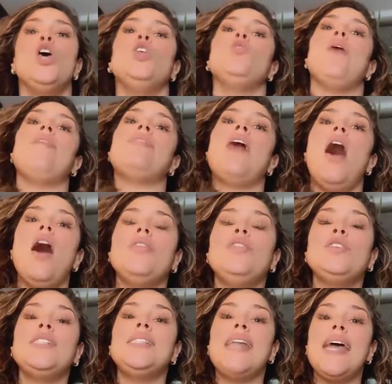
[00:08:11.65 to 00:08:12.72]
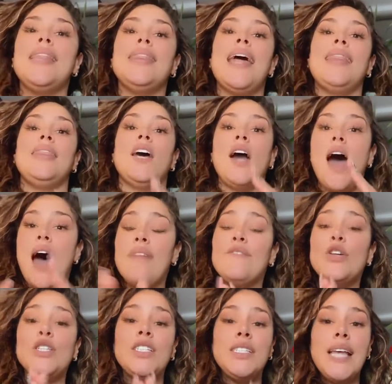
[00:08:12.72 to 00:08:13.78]
you have to understand that the
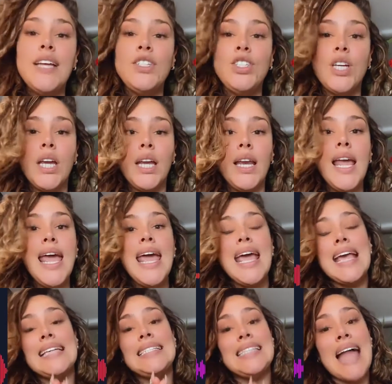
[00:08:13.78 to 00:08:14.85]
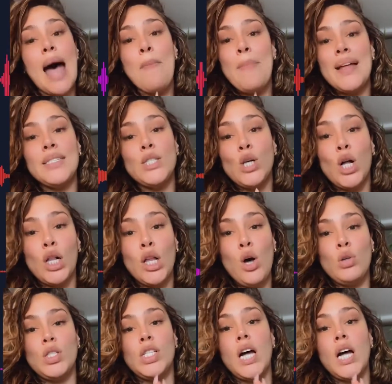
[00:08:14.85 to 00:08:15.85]
conversation is not meant to close.